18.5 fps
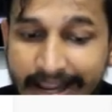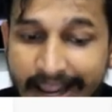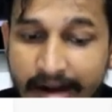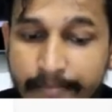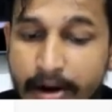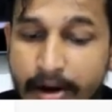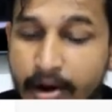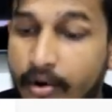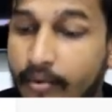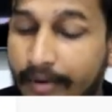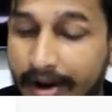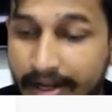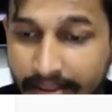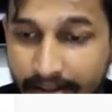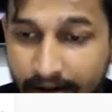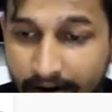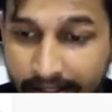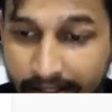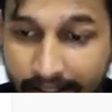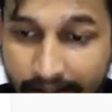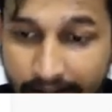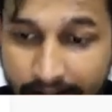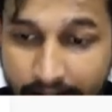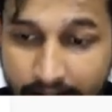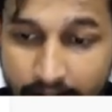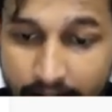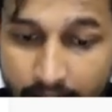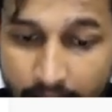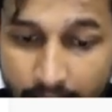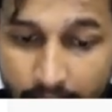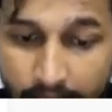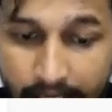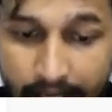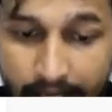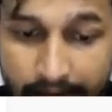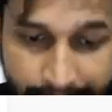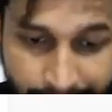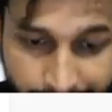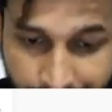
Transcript: and below 130. Okay.